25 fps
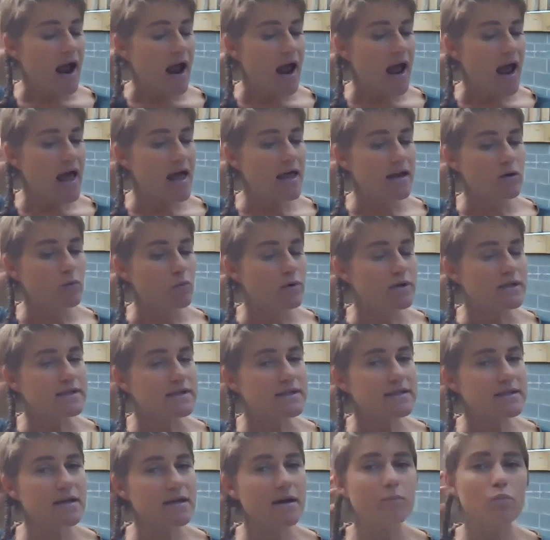And when
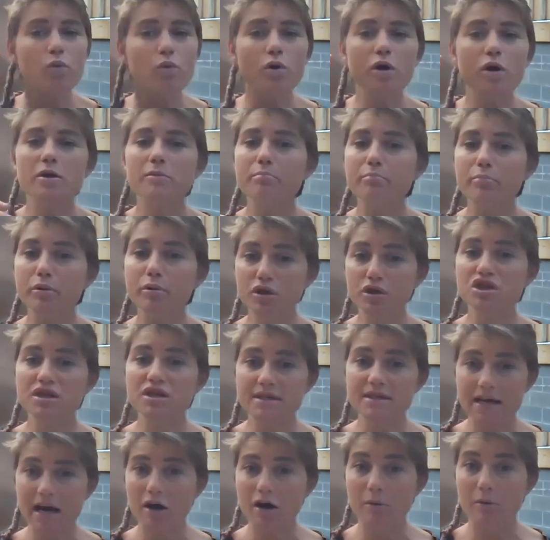someone
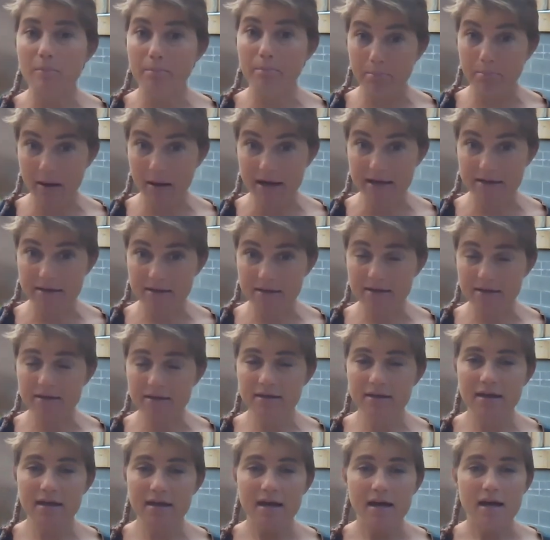pushes our button,
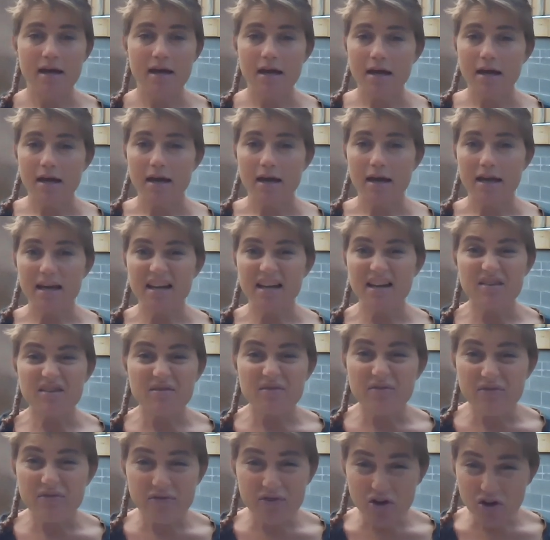it
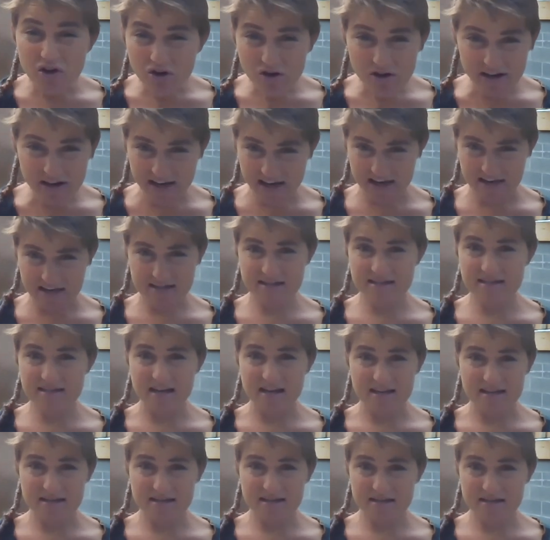infuriates
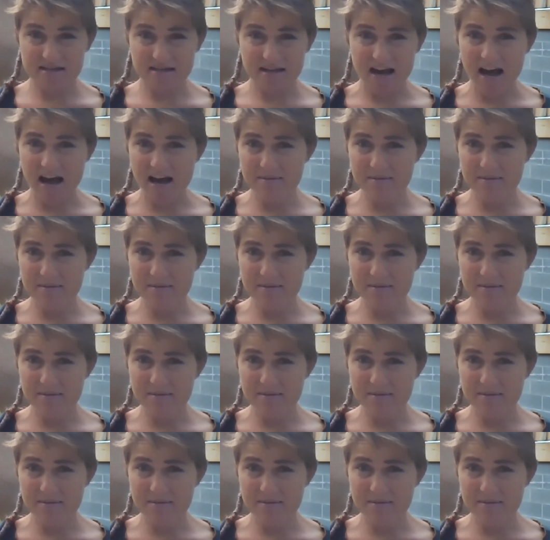us.